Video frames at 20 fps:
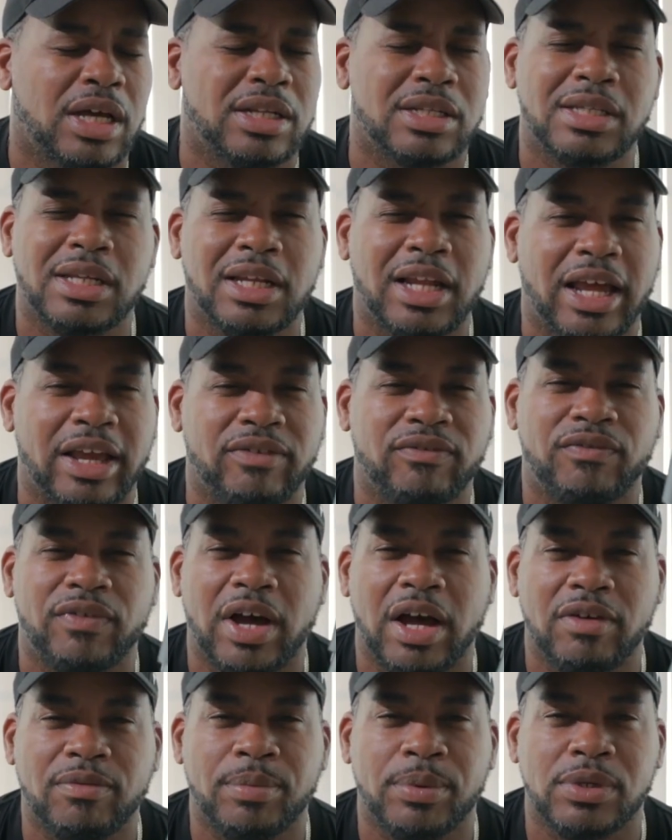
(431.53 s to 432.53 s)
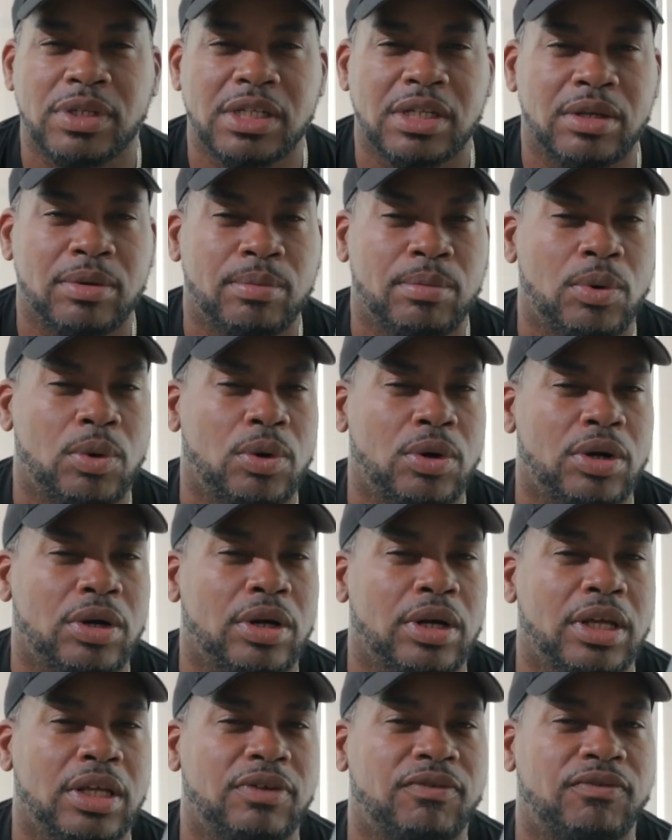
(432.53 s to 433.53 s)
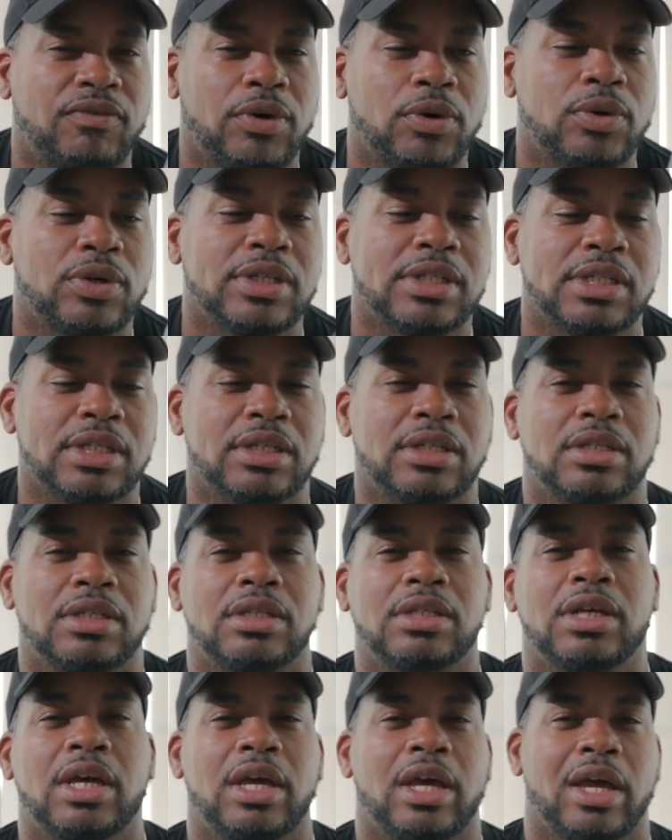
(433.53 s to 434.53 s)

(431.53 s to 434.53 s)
I'd say like 5% more at focus hunts.